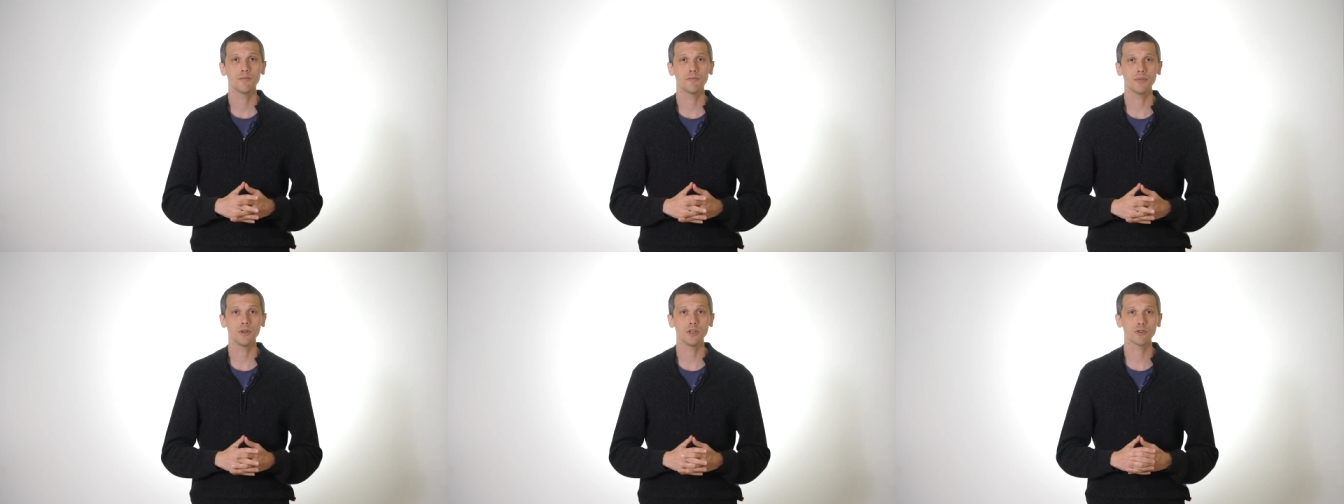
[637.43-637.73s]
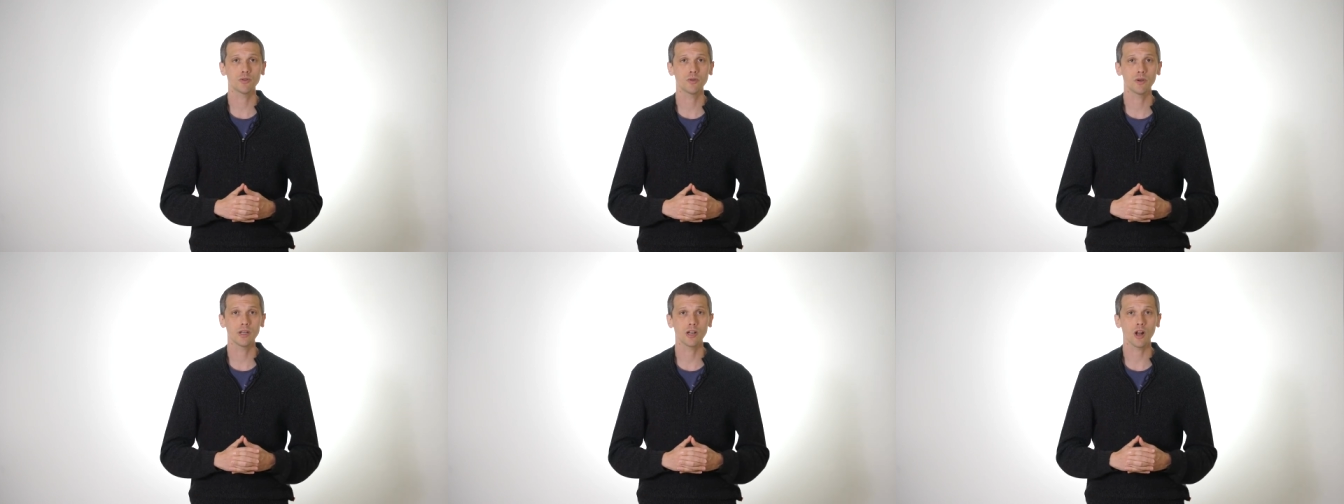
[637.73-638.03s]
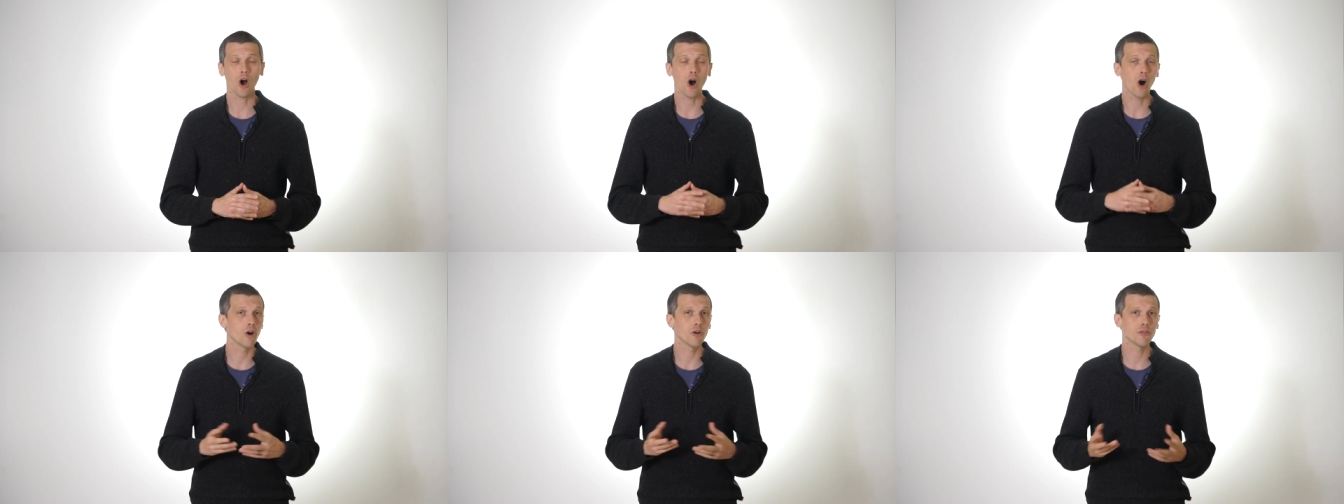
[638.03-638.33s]
between
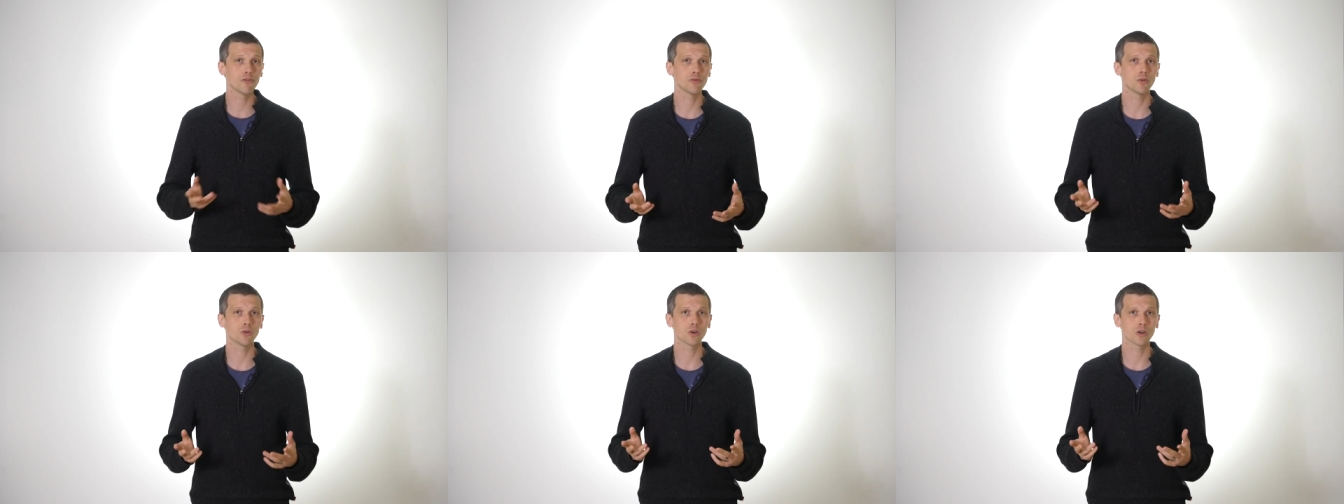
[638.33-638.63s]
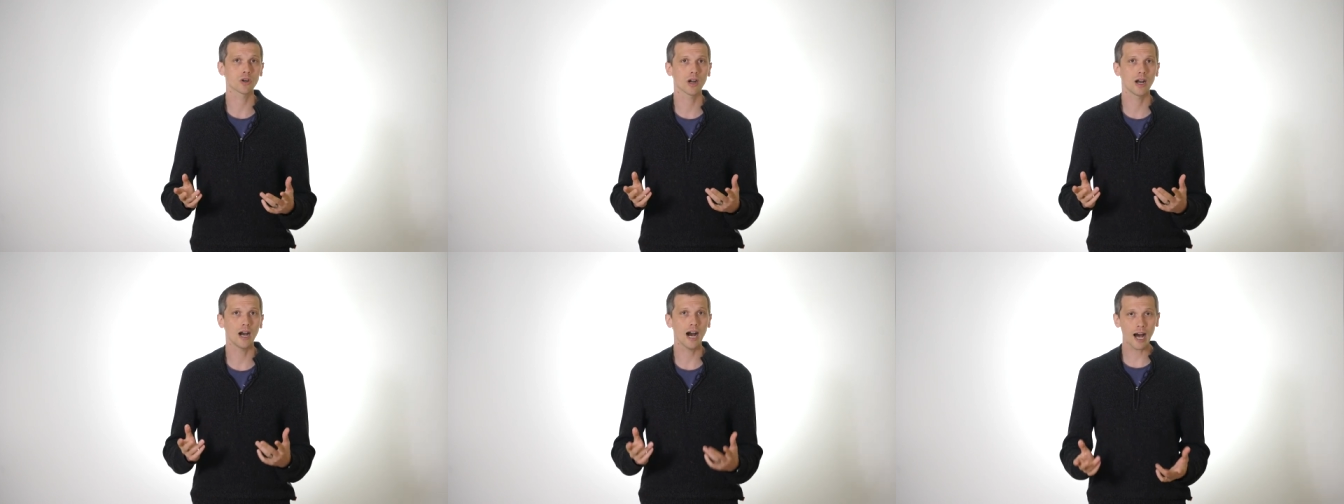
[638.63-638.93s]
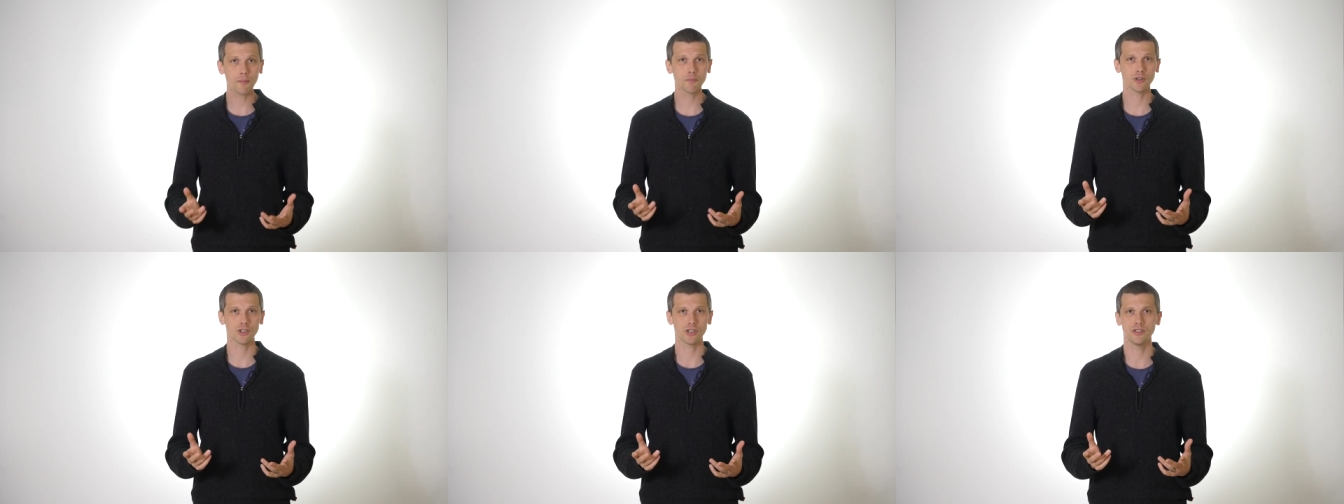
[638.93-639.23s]
all four
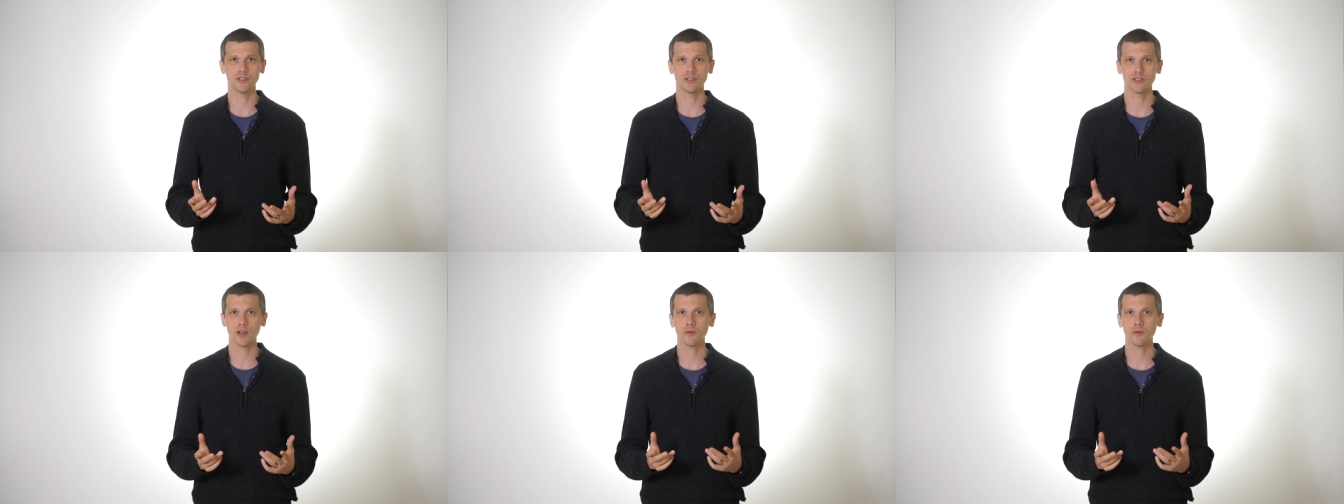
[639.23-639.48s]
options.